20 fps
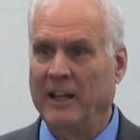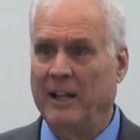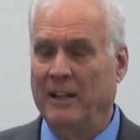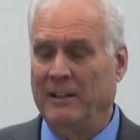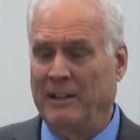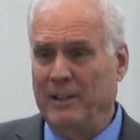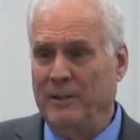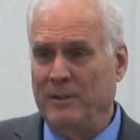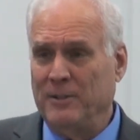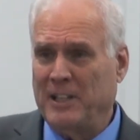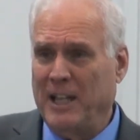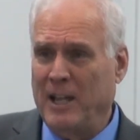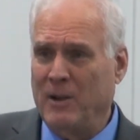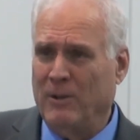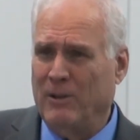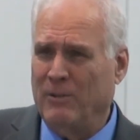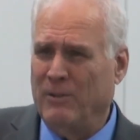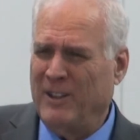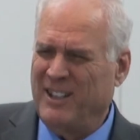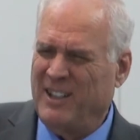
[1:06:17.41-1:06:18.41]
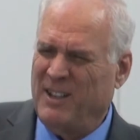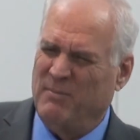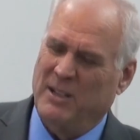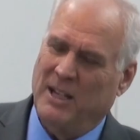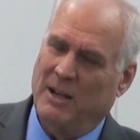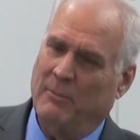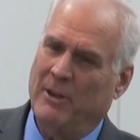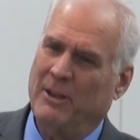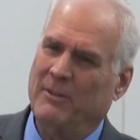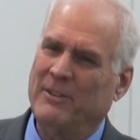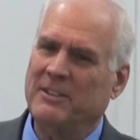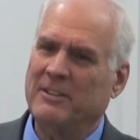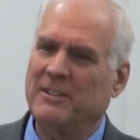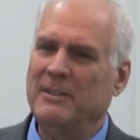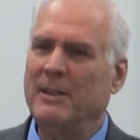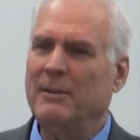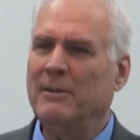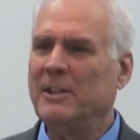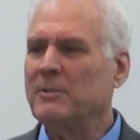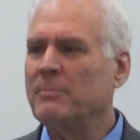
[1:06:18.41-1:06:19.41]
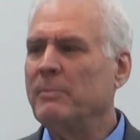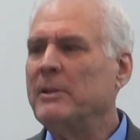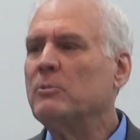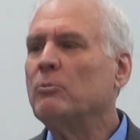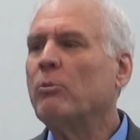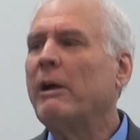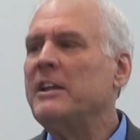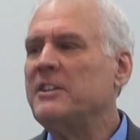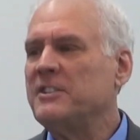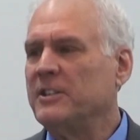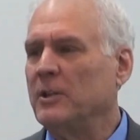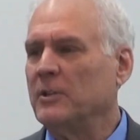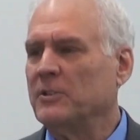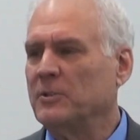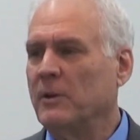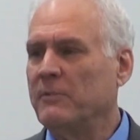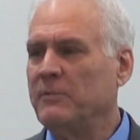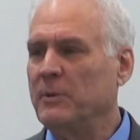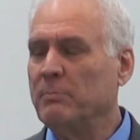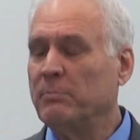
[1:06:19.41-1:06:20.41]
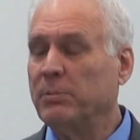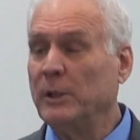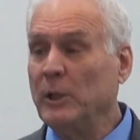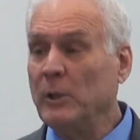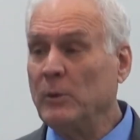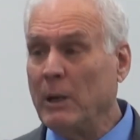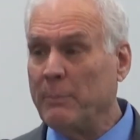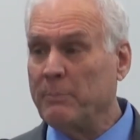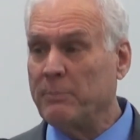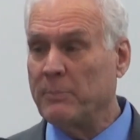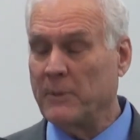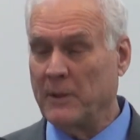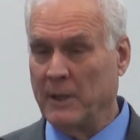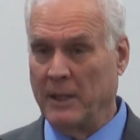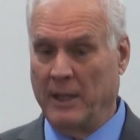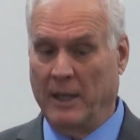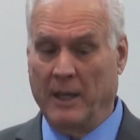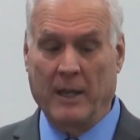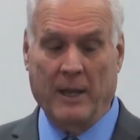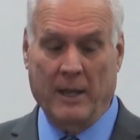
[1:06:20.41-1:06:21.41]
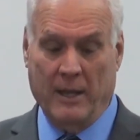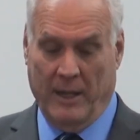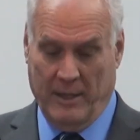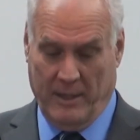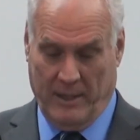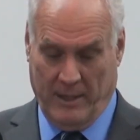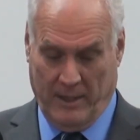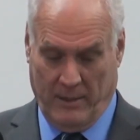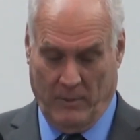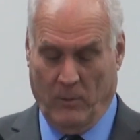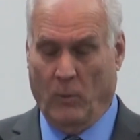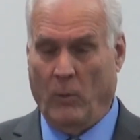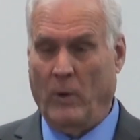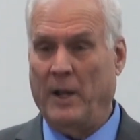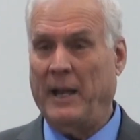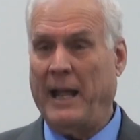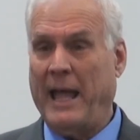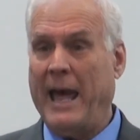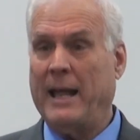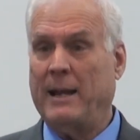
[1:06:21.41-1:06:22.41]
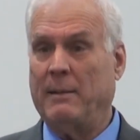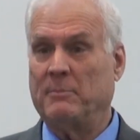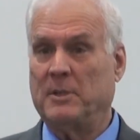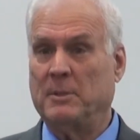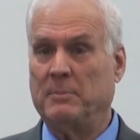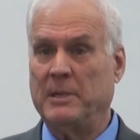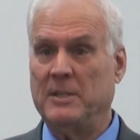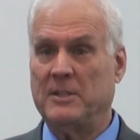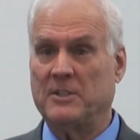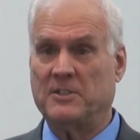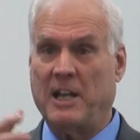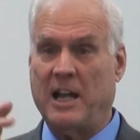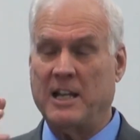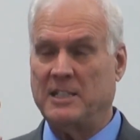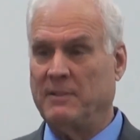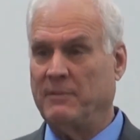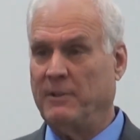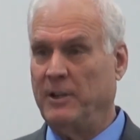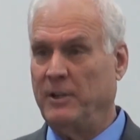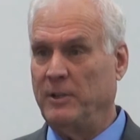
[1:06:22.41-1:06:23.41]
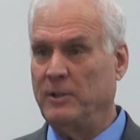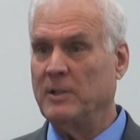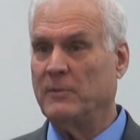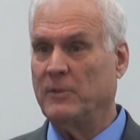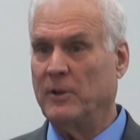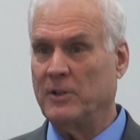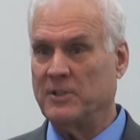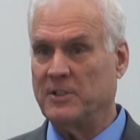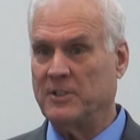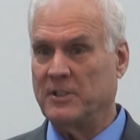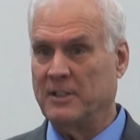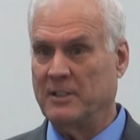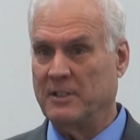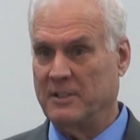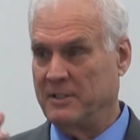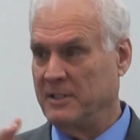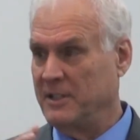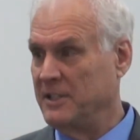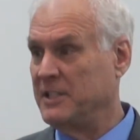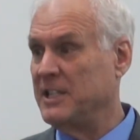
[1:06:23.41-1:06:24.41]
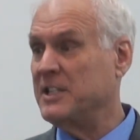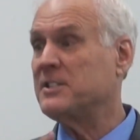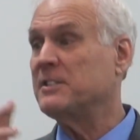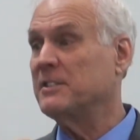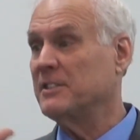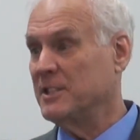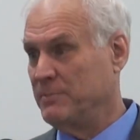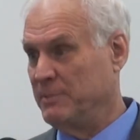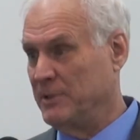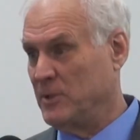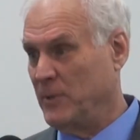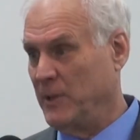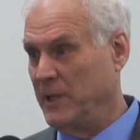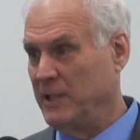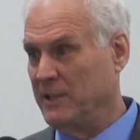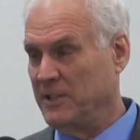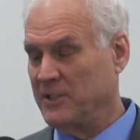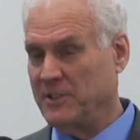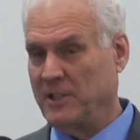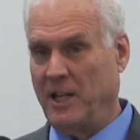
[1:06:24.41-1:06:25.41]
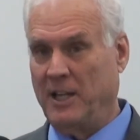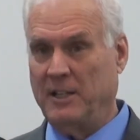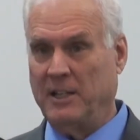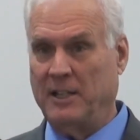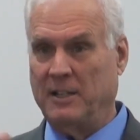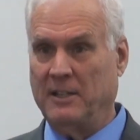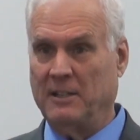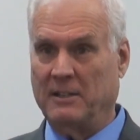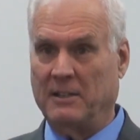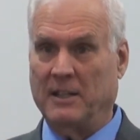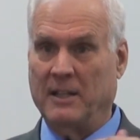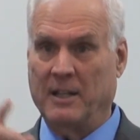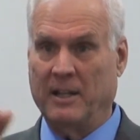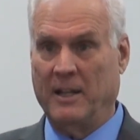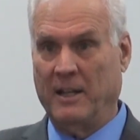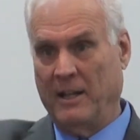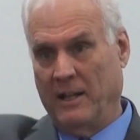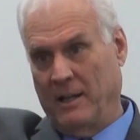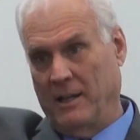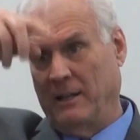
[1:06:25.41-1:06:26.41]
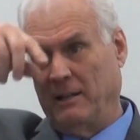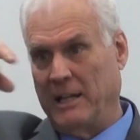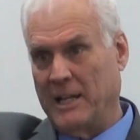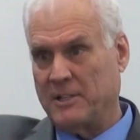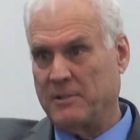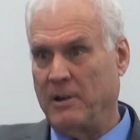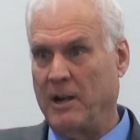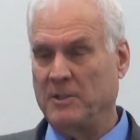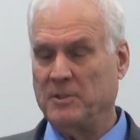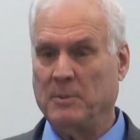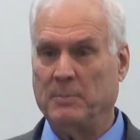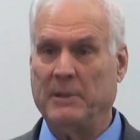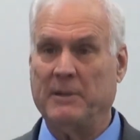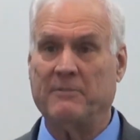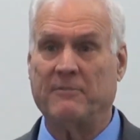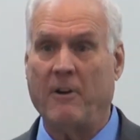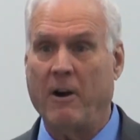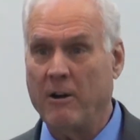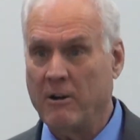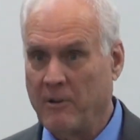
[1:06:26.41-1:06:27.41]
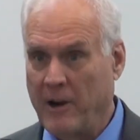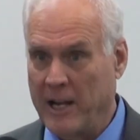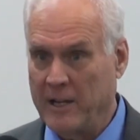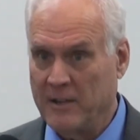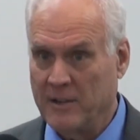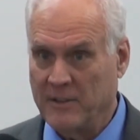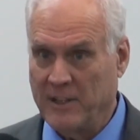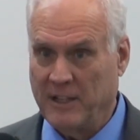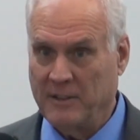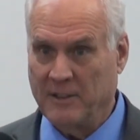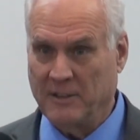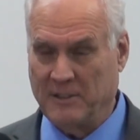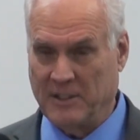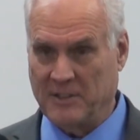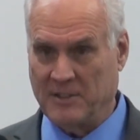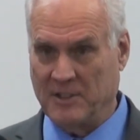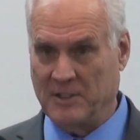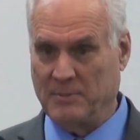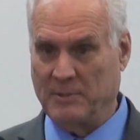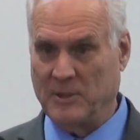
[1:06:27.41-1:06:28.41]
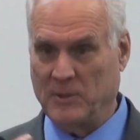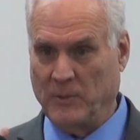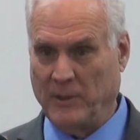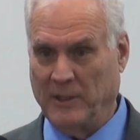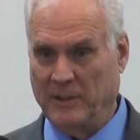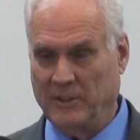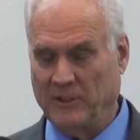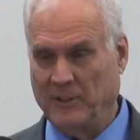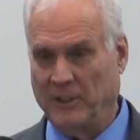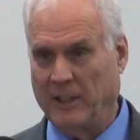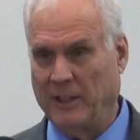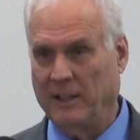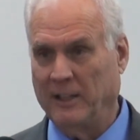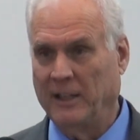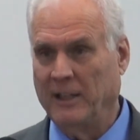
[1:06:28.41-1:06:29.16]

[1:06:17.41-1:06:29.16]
Now you say, well, what does that mean? Well, it's mean ratio. So if you blew up one atom to be the size of our universe, the distance between the sun and the electrons would be far greater than the distance between the sun.